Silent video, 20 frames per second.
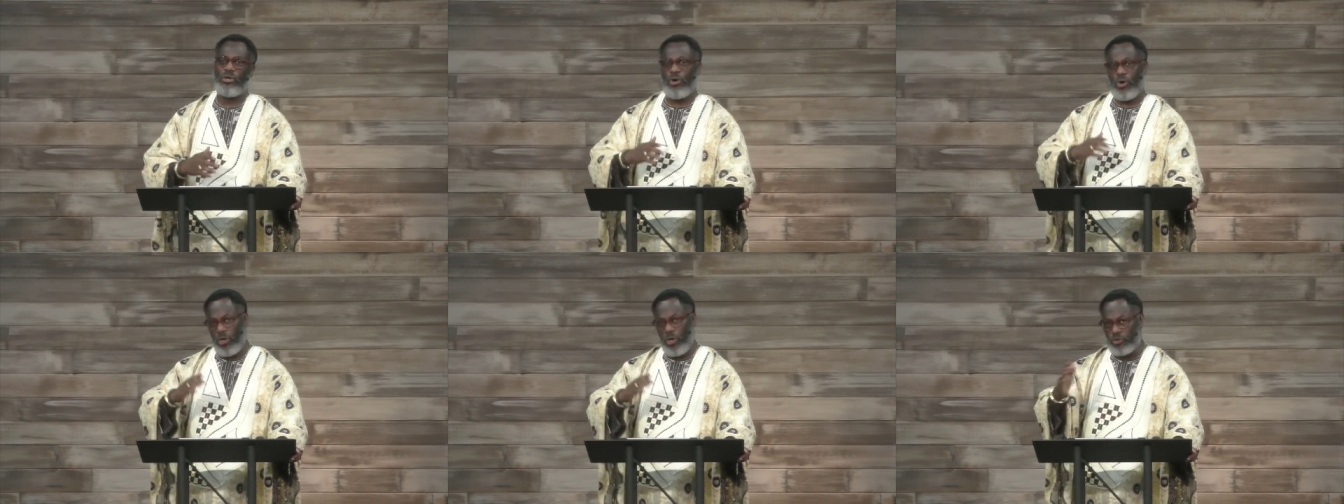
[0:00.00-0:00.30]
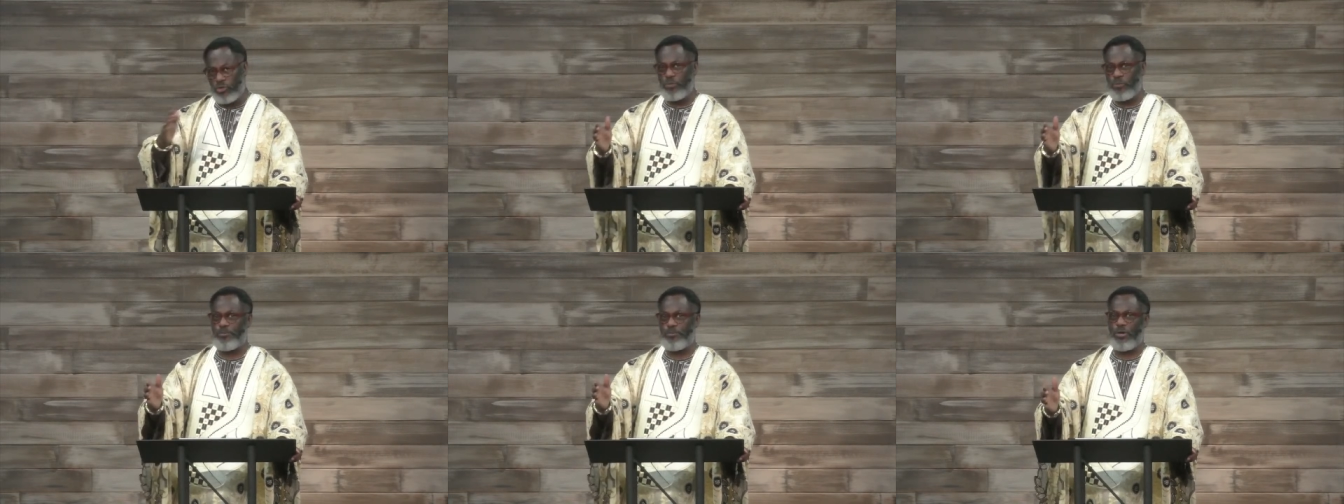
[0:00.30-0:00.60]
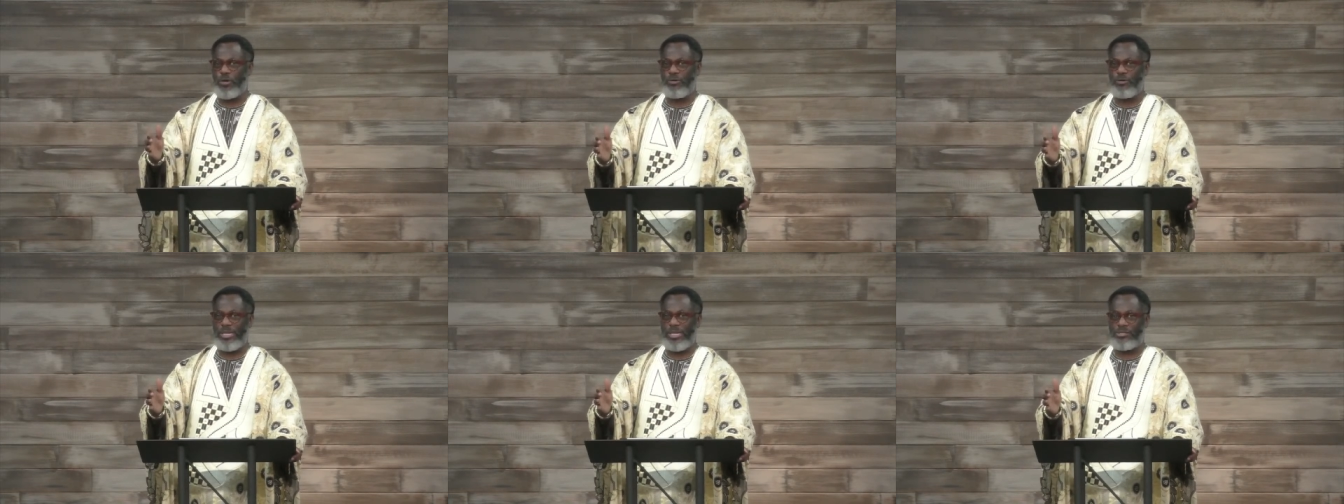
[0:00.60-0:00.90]
or to
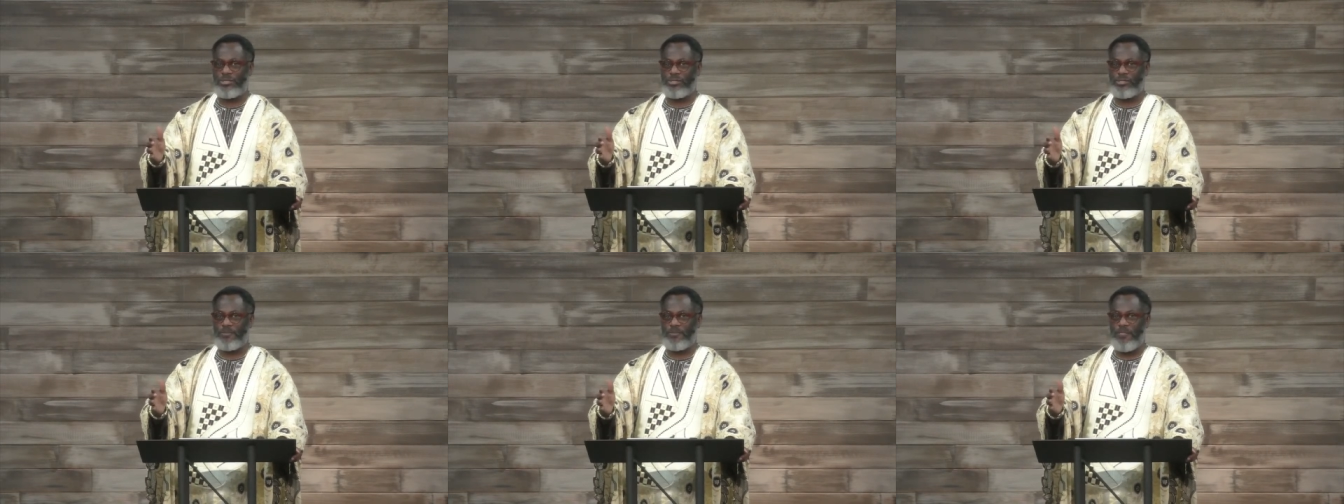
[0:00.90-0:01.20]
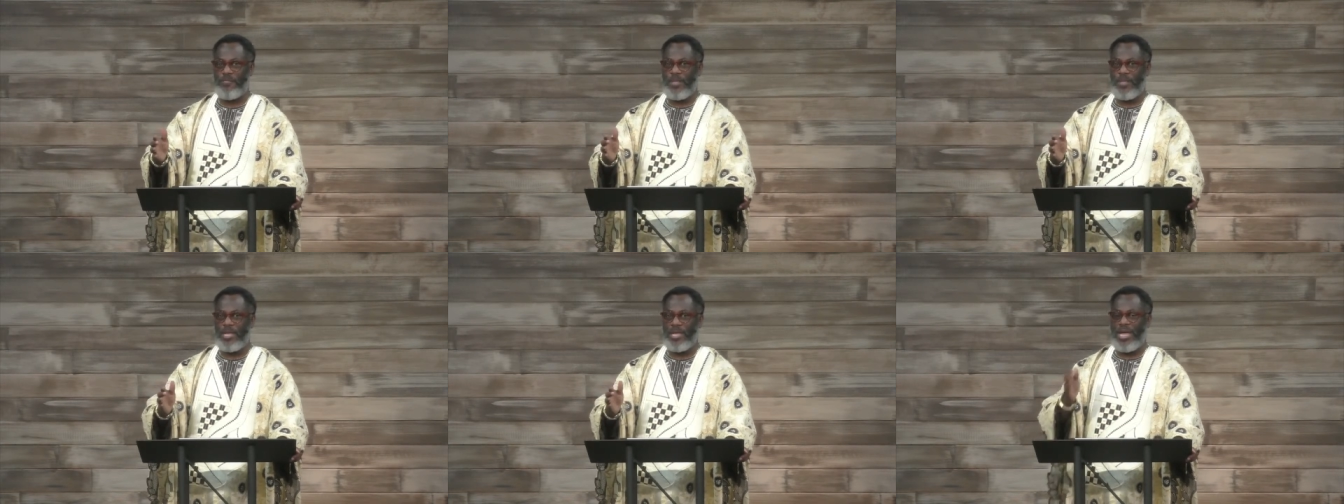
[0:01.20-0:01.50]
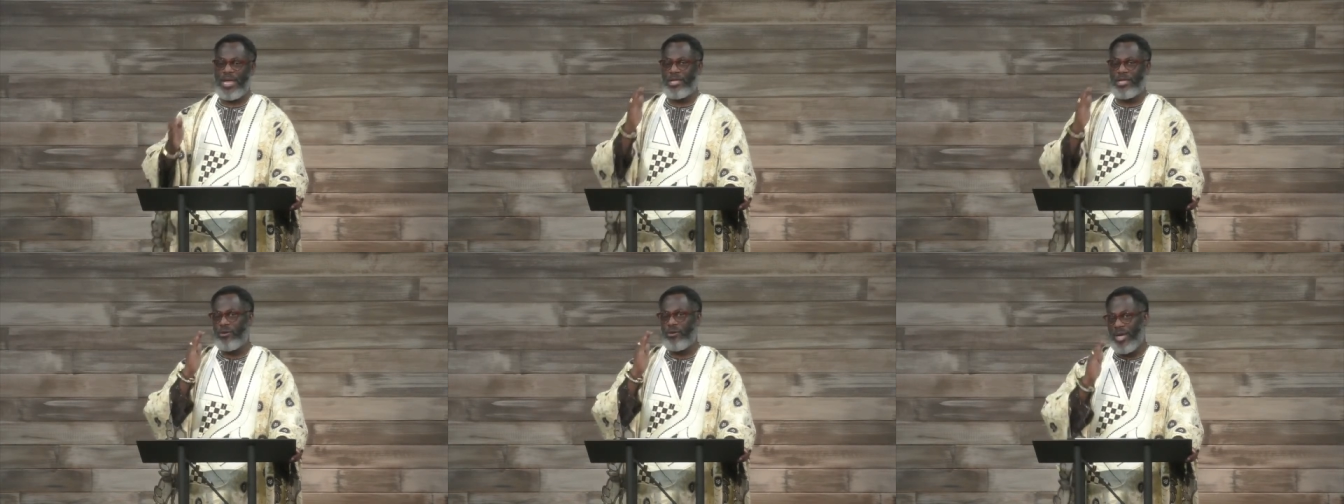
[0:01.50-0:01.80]
progress,
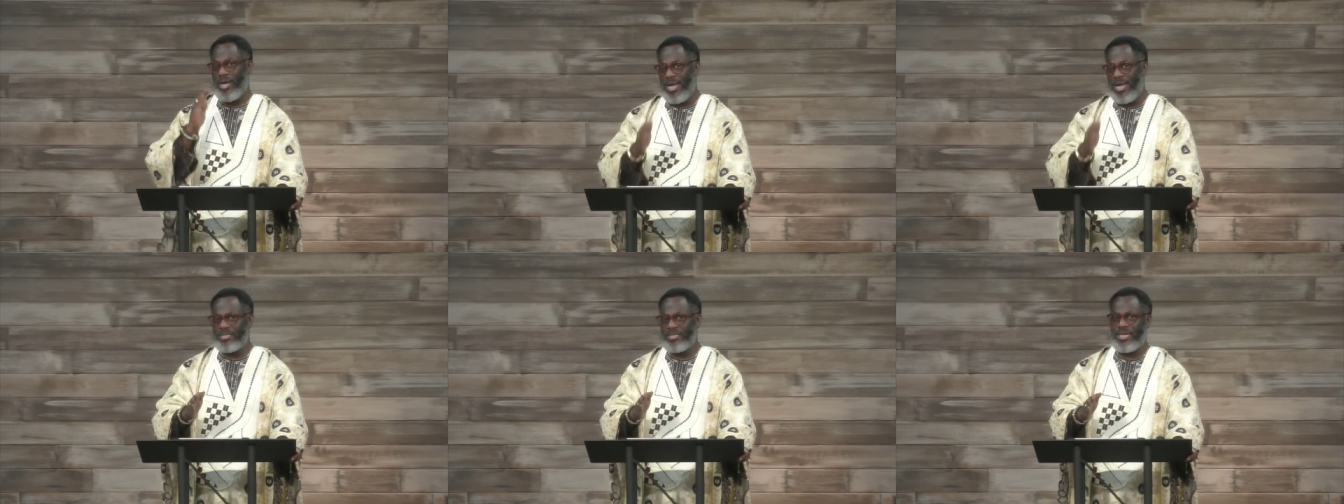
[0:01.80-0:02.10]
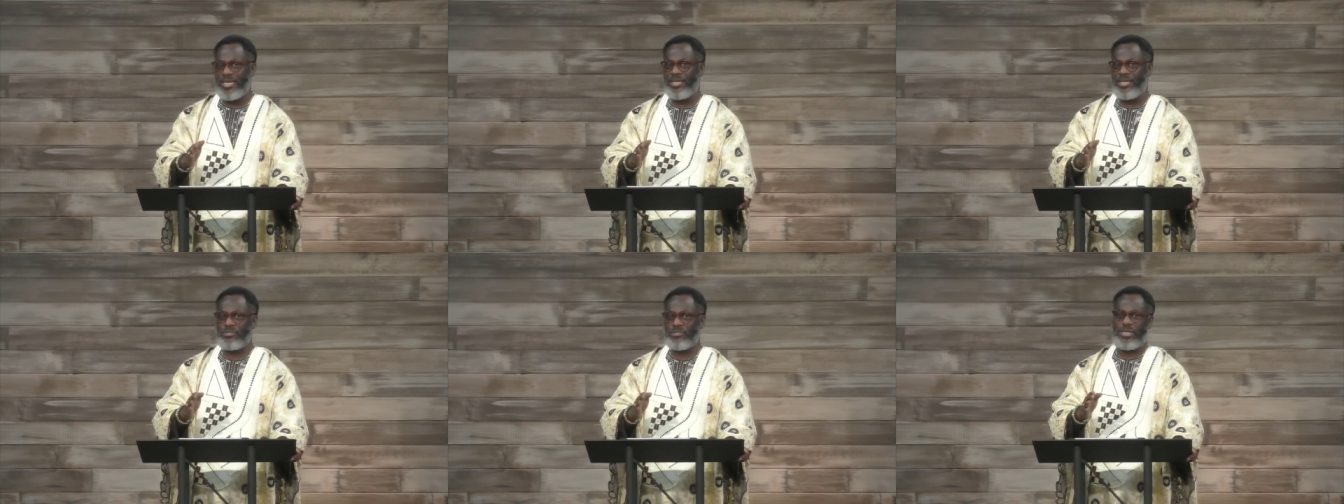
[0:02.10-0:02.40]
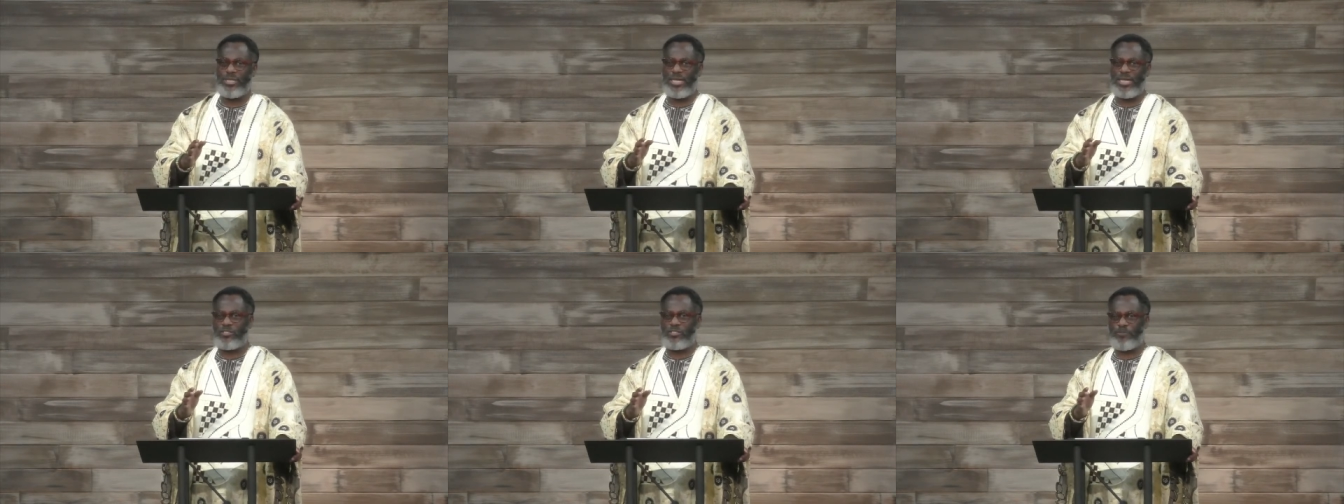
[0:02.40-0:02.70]
and you enter into
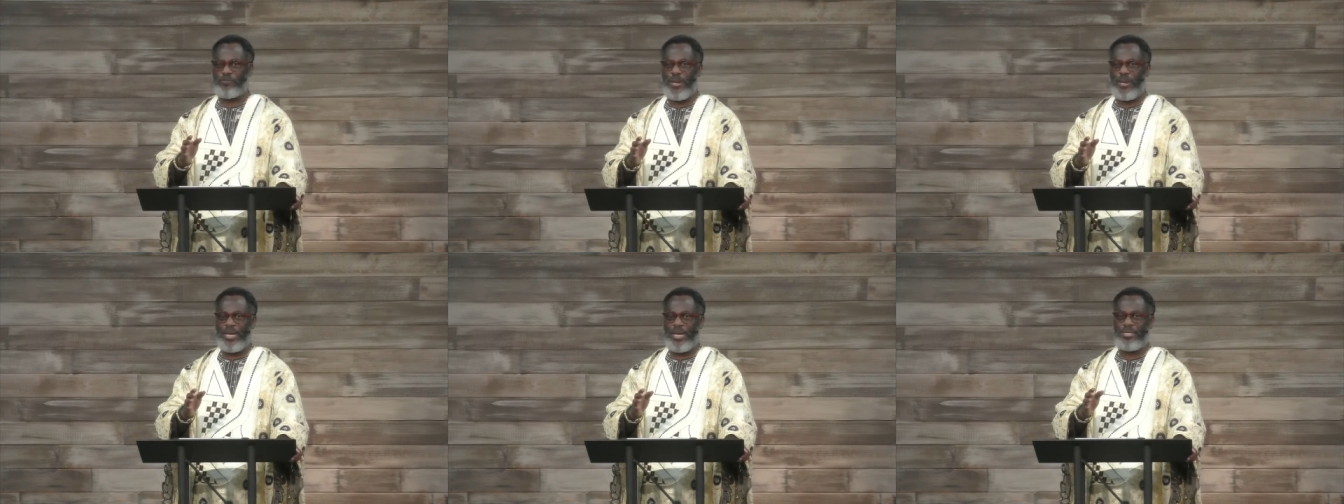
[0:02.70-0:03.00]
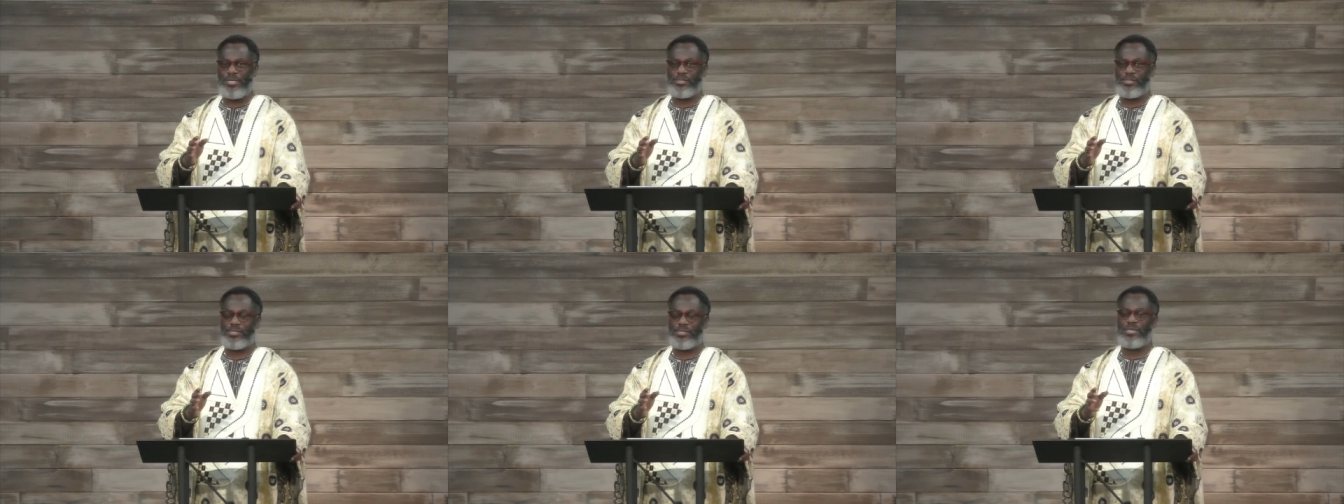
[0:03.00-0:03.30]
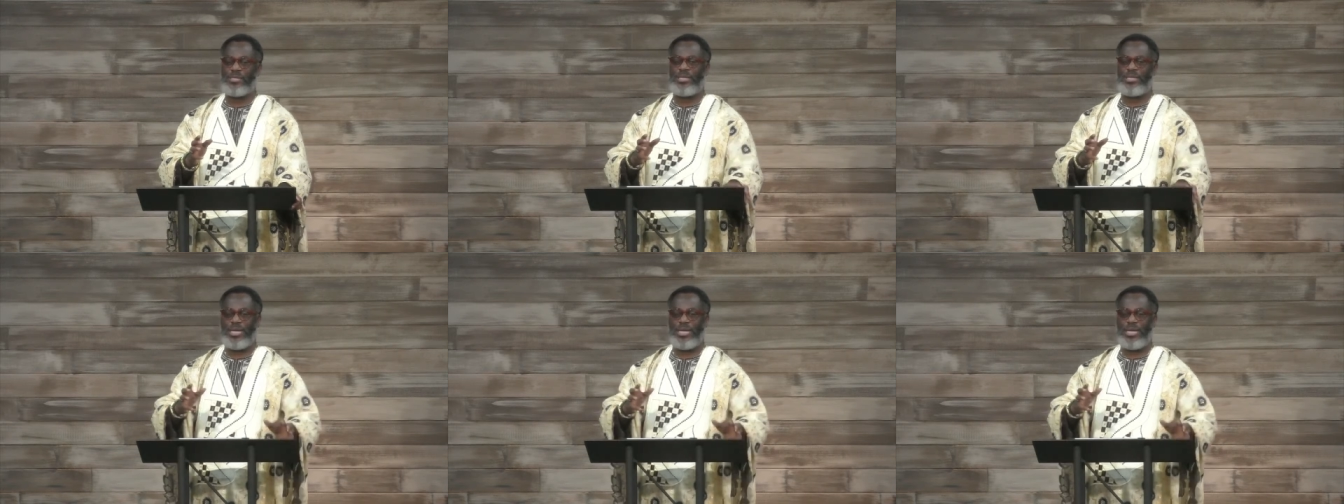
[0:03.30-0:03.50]
that space